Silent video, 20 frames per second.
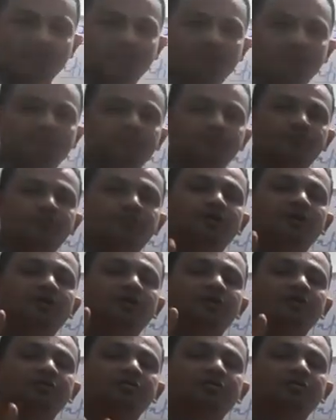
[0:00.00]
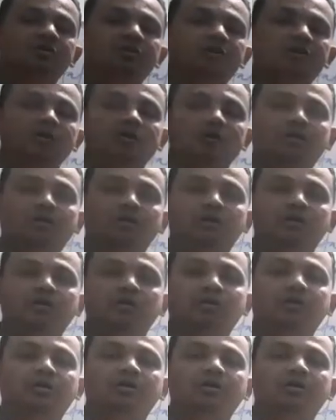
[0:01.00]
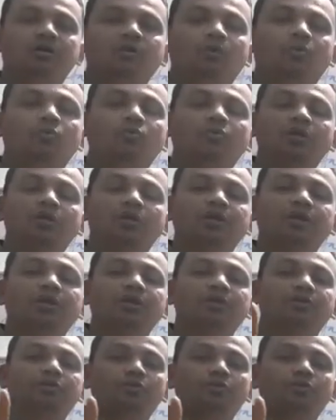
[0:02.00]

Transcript: there is a only